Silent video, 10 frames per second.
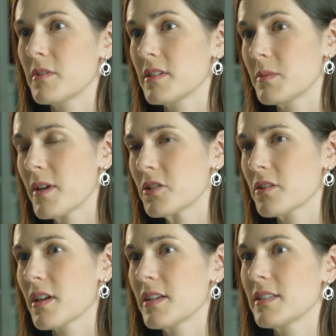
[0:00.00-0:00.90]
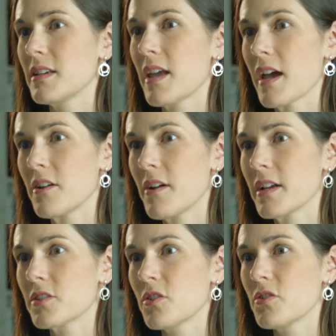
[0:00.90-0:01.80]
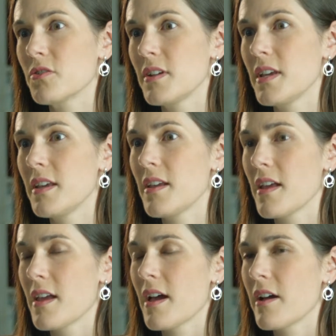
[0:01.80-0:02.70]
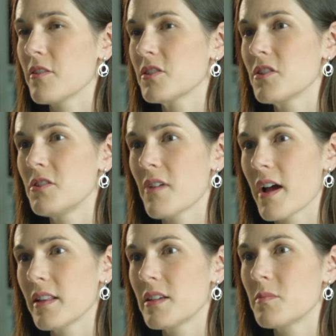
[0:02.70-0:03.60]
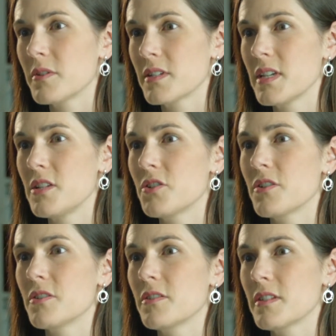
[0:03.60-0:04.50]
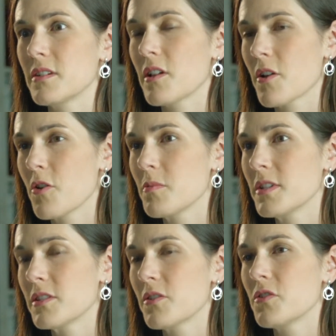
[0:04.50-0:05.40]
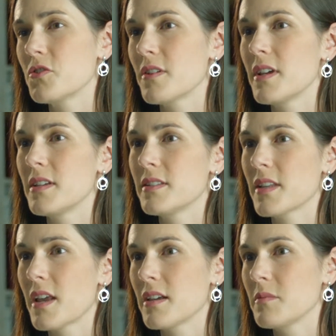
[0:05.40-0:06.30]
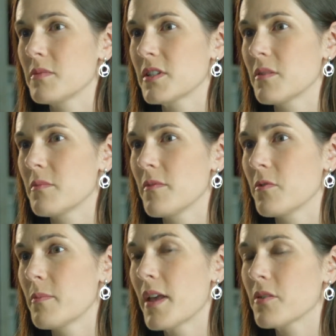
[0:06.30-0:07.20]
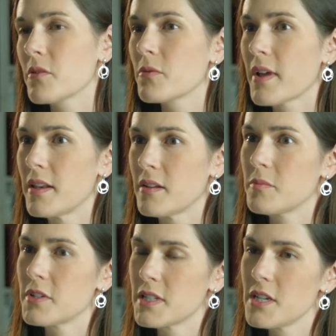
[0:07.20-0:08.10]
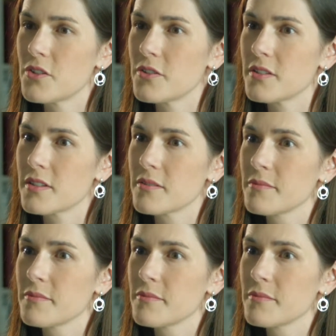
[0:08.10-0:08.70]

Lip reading: specialize in cataract surgery. I also do eyelid procedures, glaucoma surgeries, and some medical retina procedures.